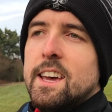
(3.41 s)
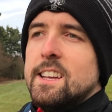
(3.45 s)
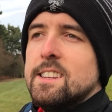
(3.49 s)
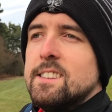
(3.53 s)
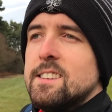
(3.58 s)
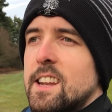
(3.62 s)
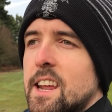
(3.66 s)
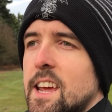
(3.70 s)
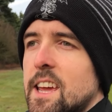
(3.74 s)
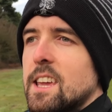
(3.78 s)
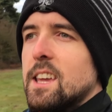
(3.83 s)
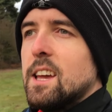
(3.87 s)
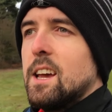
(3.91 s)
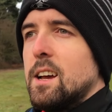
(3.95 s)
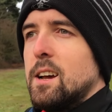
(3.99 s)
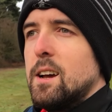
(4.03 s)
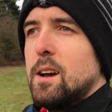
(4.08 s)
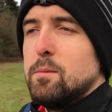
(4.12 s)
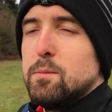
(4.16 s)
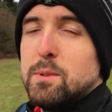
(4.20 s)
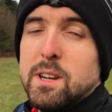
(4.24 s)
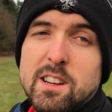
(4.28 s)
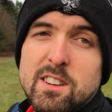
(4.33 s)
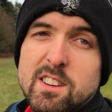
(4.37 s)
Today
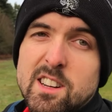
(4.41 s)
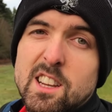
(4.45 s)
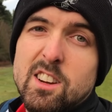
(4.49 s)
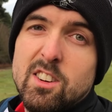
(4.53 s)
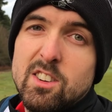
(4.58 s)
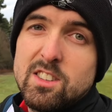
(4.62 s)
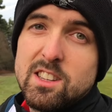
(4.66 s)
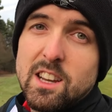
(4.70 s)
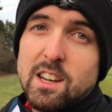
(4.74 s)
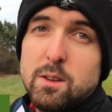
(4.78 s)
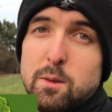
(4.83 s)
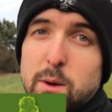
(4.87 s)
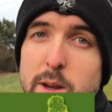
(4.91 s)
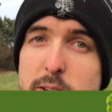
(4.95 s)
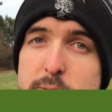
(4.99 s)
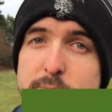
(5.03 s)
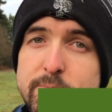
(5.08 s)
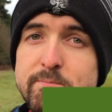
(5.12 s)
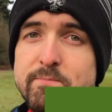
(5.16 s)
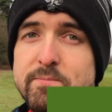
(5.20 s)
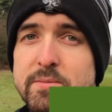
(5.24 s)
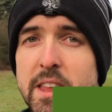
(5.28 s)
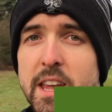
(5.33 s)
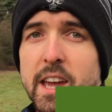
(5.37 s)
I'm down here at Sandiway,
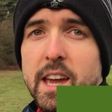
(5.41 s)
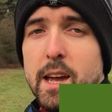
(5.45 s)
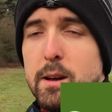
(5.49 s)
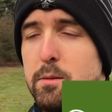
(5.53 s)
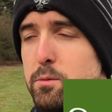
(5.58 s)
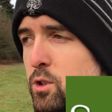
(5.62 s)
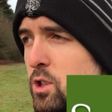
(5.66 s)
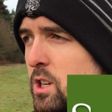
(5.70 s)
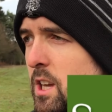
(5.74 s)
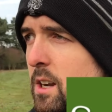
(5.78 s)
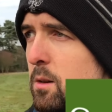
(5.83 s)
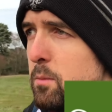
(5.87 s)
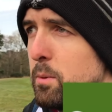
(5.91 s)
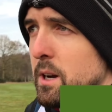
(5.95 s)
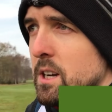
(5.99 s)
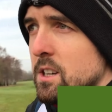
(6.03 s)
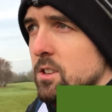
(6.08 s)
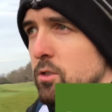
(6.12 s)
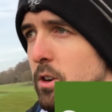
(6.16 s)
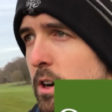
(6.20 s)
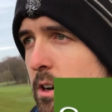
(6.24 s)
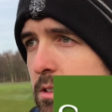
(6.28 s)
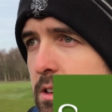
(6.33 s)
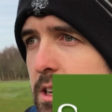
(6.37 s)
just getting a
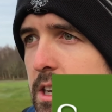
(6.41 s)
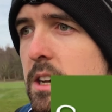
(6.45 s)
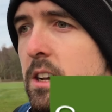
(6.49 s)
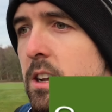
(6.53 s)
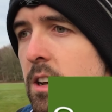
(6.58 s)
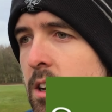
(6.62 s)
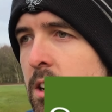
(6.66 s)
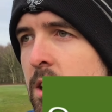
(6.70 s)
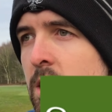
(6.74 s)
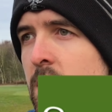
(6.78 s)
practice round in.